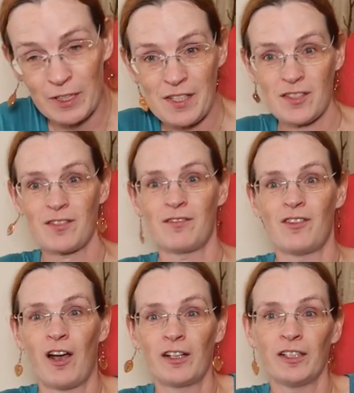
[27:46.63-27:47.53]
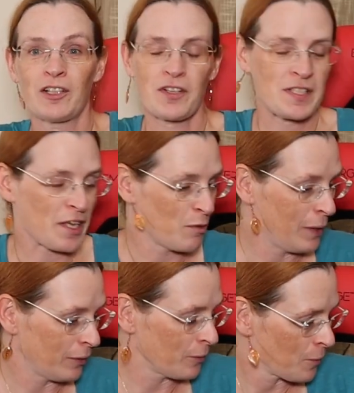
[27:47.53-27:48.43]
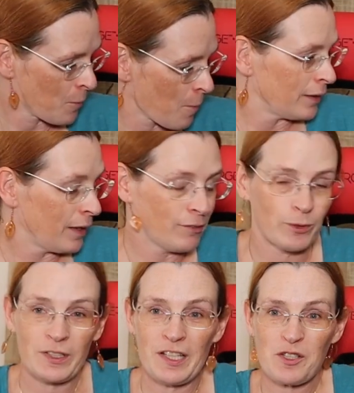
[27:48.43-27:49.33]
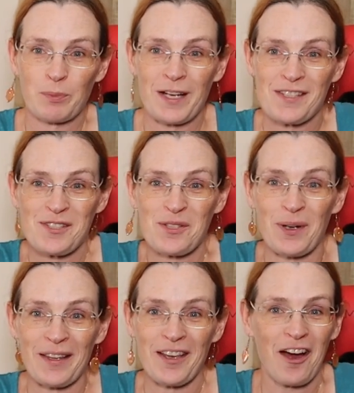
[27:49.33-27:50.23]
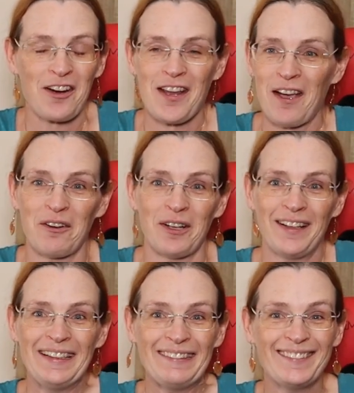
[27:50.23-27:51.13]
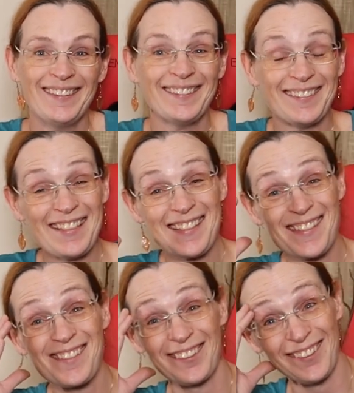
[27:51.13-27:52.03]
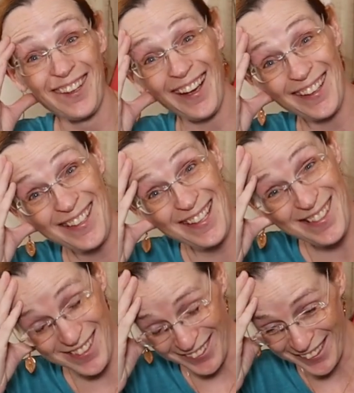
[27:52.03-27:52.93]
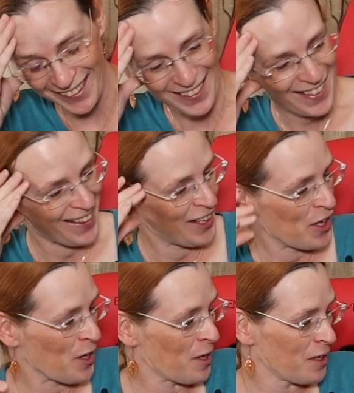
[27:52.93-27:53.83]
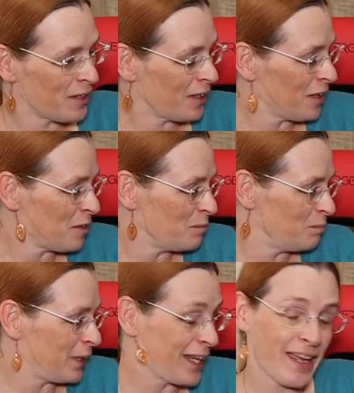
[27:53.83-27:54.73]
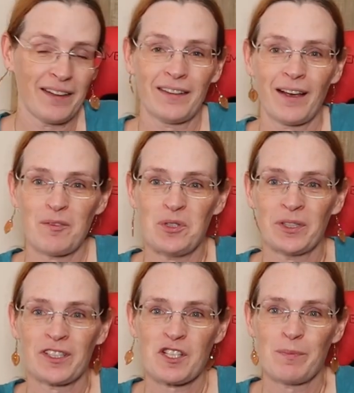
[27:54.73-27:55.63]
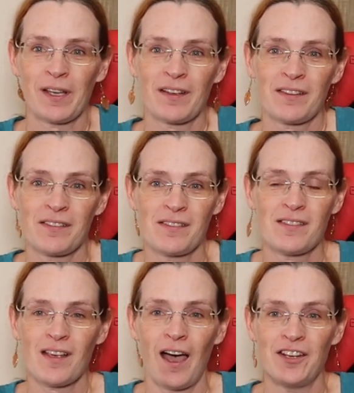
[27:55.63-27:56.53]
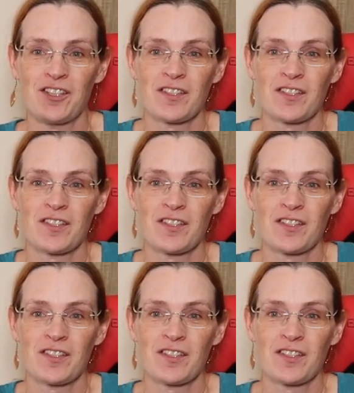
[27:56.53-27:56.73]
least not an electric sailboat. Even with diesel prices the way they are now. This is a lot of diesel. But again, I'm doing this because I